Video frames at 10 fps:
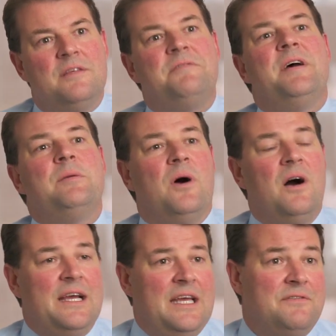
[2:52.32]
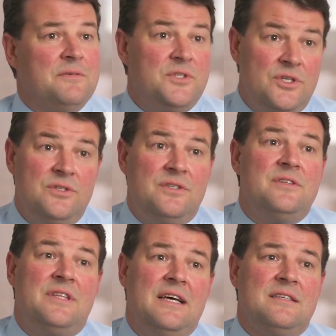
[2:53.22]
the Fed were hiking from June
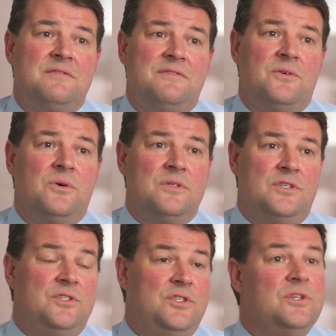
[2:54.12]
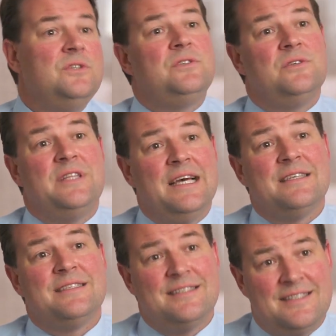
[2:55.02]
2004 to June
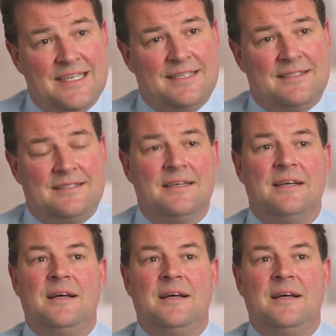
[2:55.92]
2006.